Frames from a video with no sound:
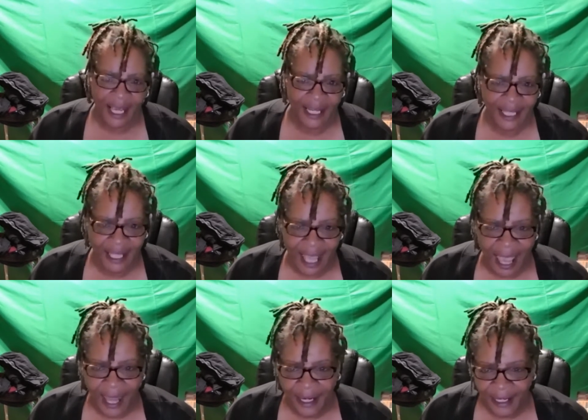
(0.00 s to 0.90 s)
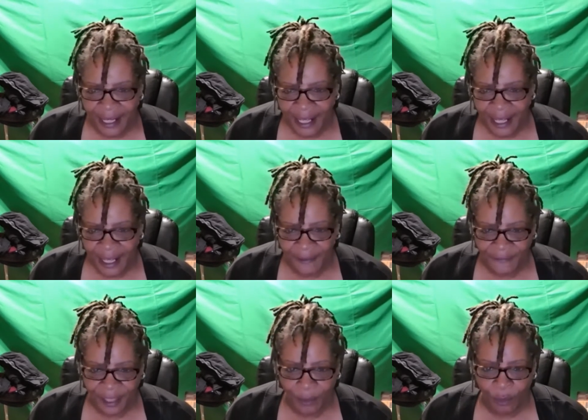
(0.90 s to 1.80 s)
And he added,
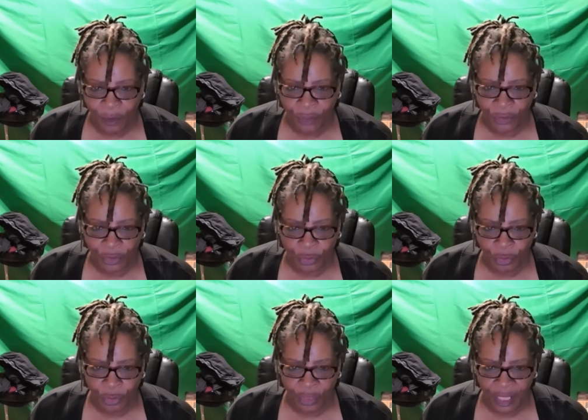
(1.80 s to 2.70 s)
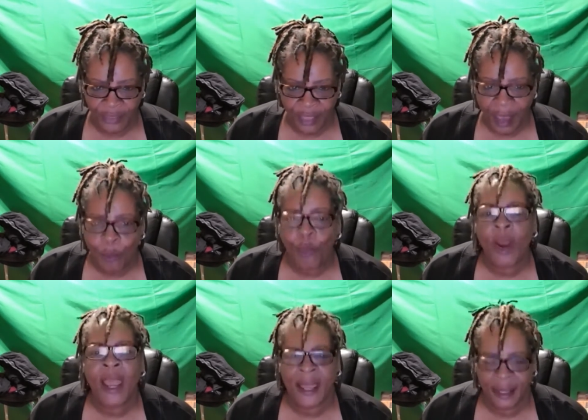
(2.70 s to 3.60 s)
if they were construed in that
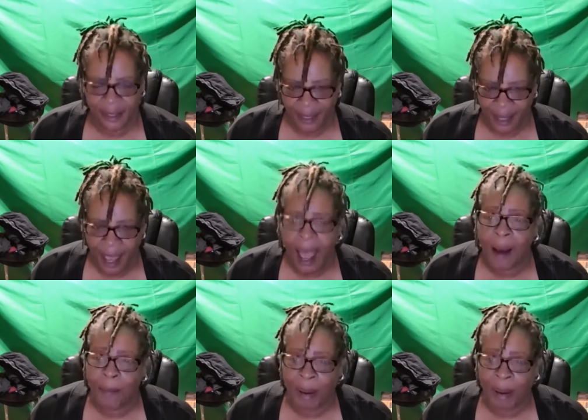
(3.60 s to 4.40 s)
way, I